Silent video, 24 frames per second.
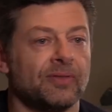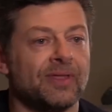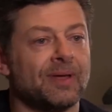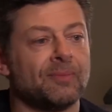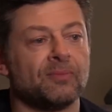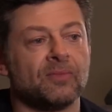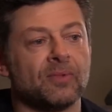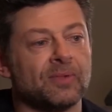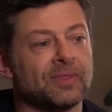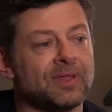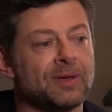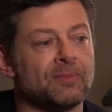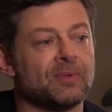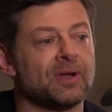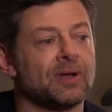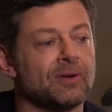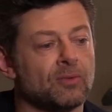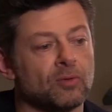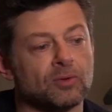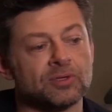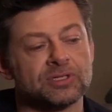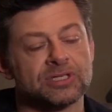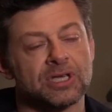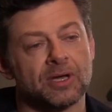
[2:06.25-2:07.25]
Then w then
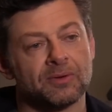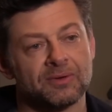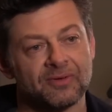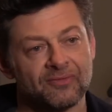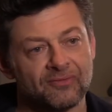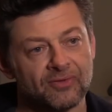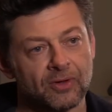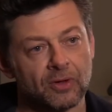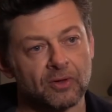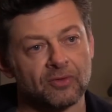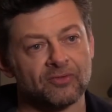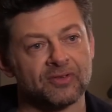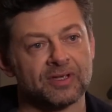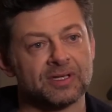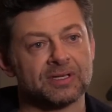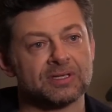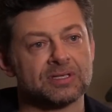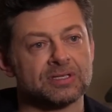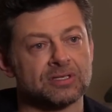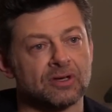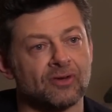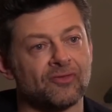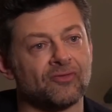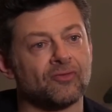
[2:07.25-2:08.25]
we're also
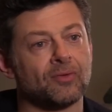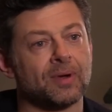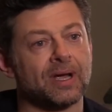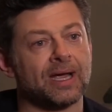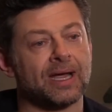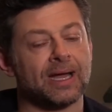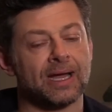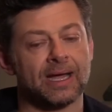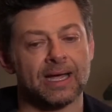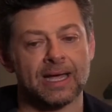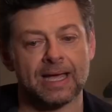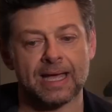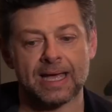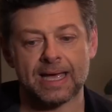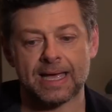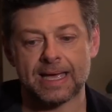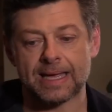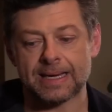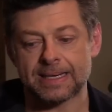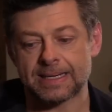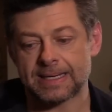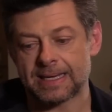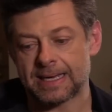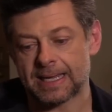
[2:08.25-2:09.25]
evolving software
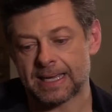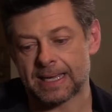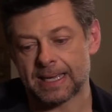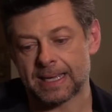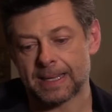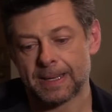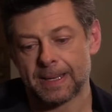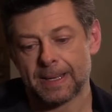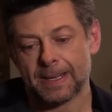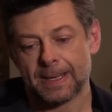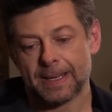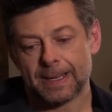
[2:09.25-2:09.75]
and uh,